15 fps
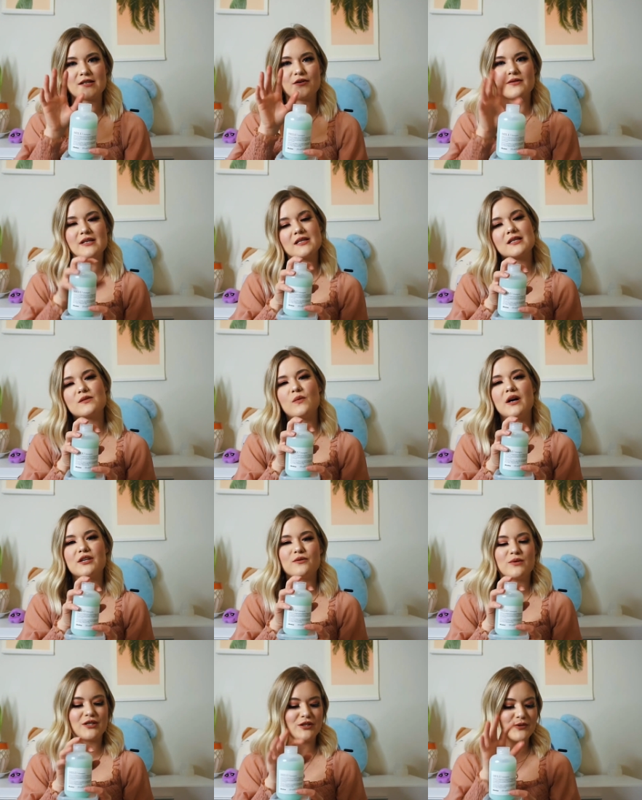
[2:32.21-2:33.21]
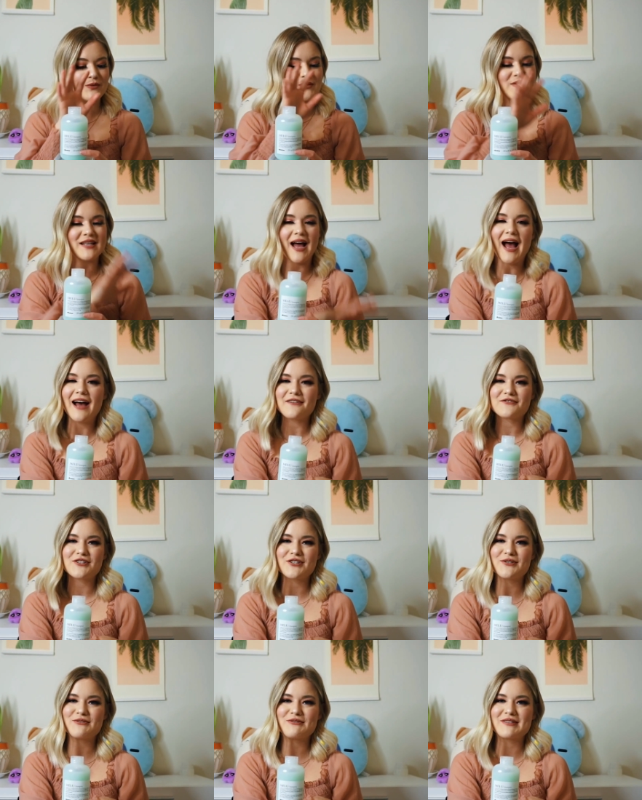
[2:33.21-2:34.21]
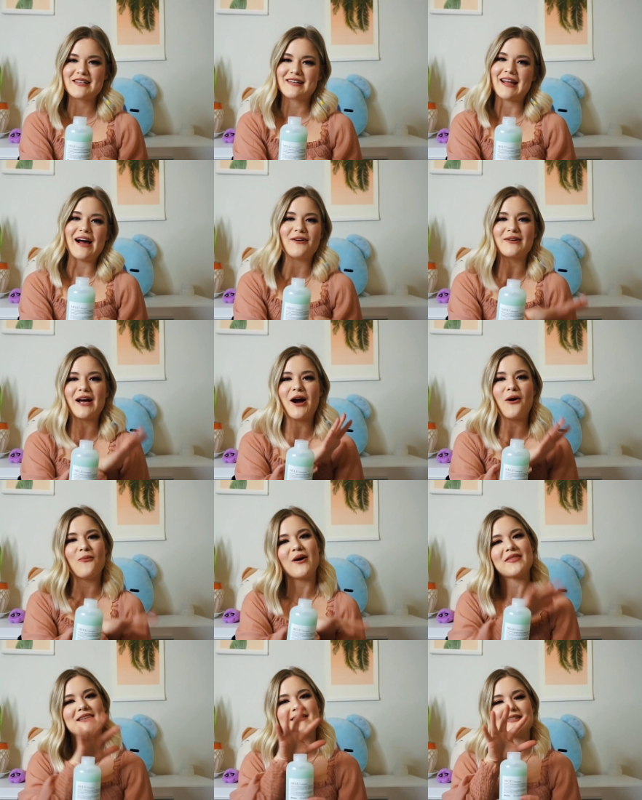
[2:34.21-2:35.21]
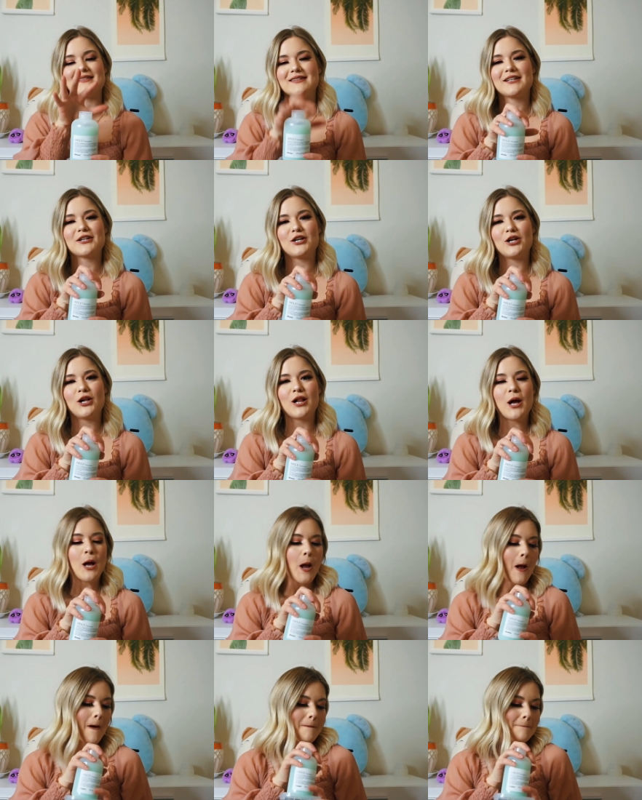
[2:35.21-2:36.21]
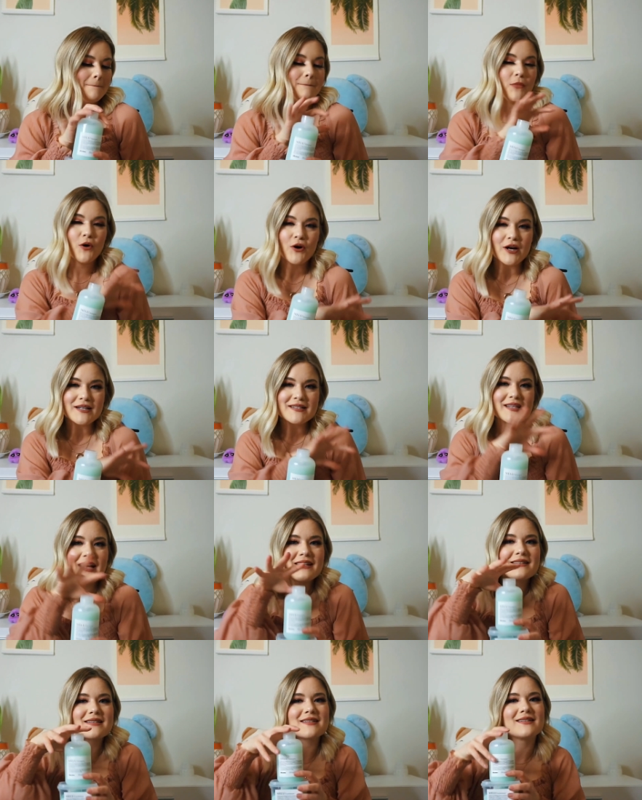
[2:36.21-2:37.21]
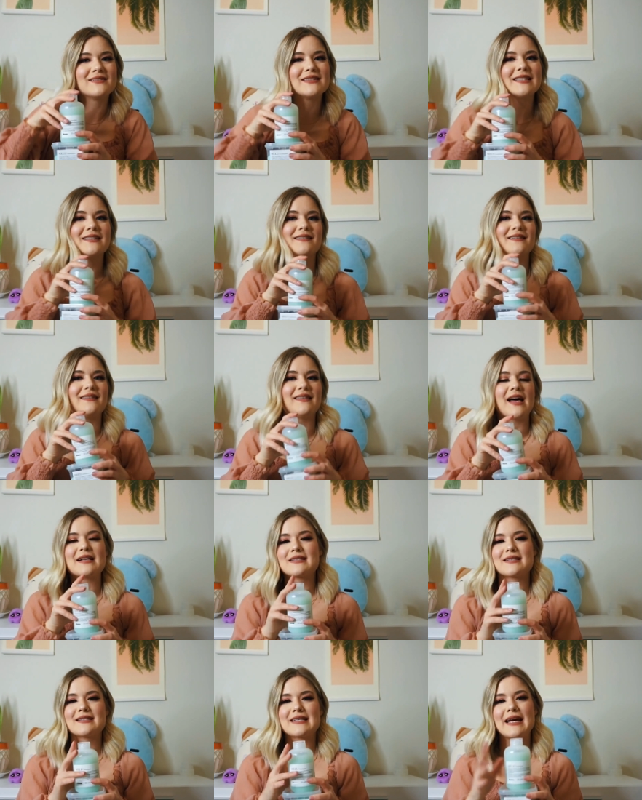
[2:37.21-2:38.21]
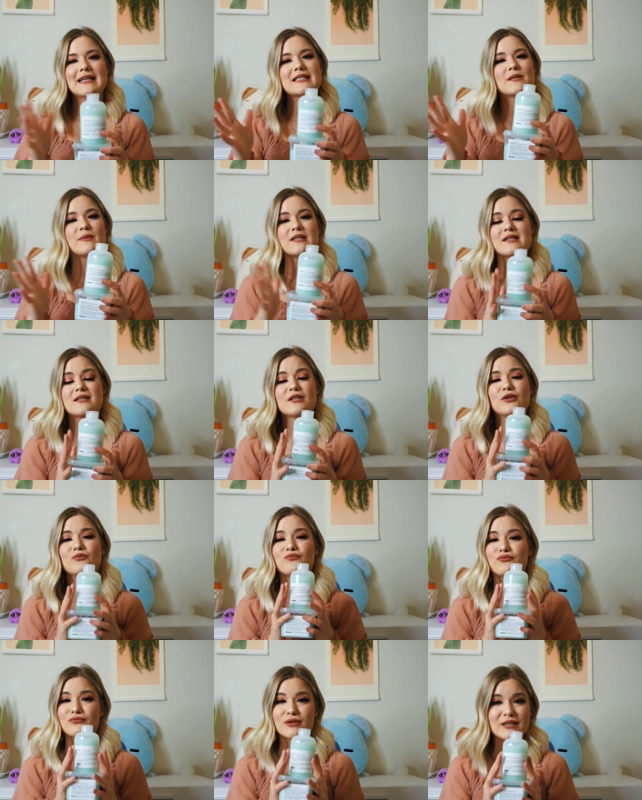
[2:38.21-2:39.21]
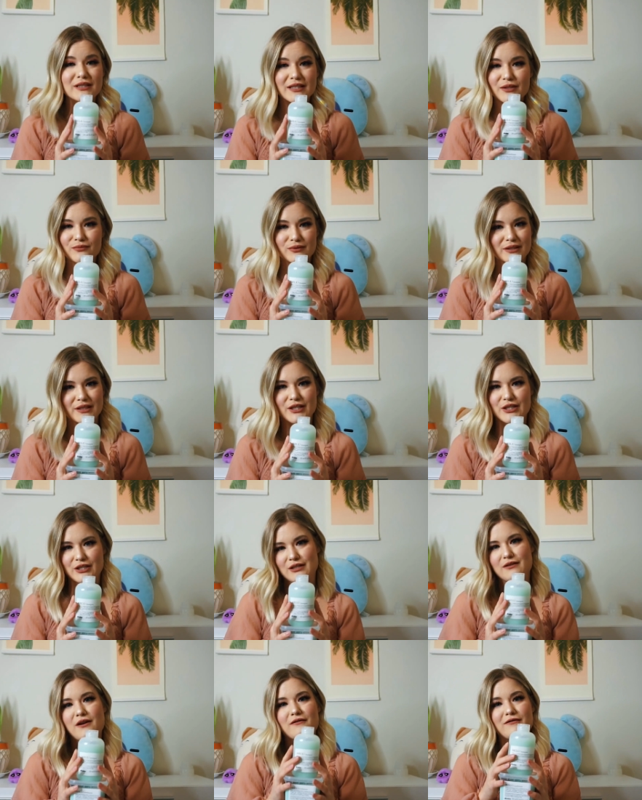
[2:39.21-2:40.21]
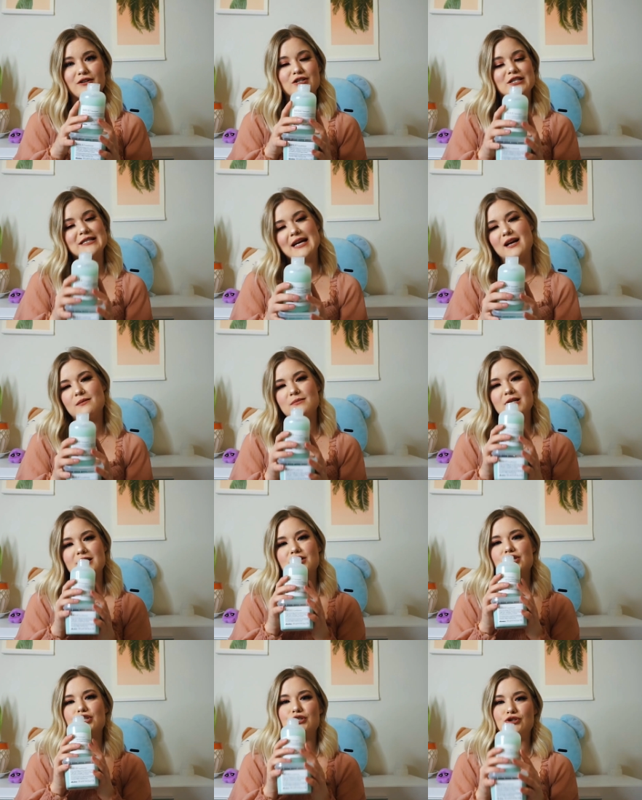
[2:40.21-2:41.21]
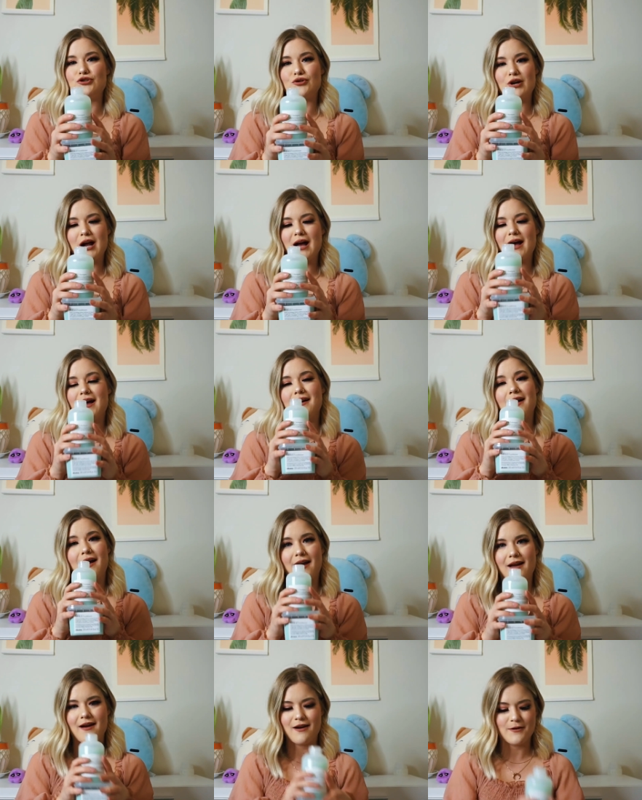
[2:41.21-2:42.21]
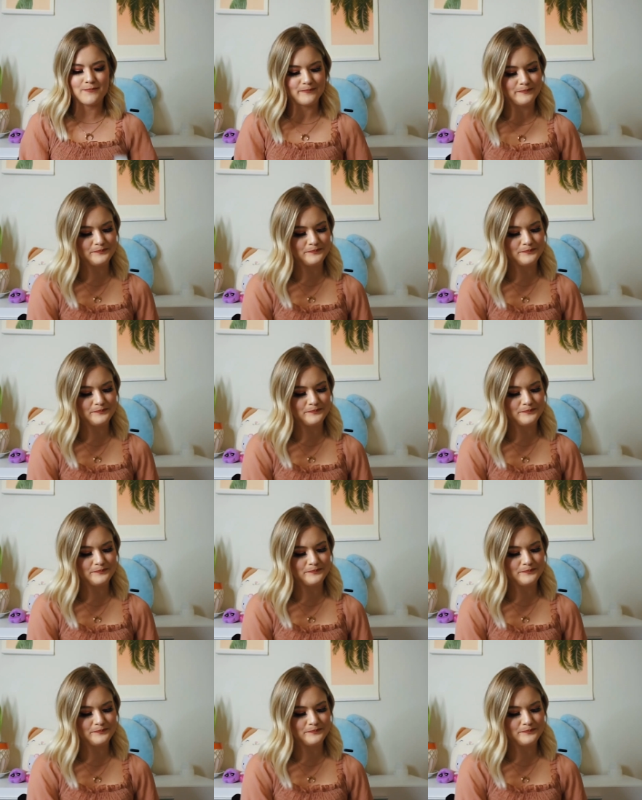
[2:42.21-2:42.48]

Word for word: So this is what you would use after you use the NouNou, one that's a little more intense to a little less intense, but still really, really good for damaged, dry hair.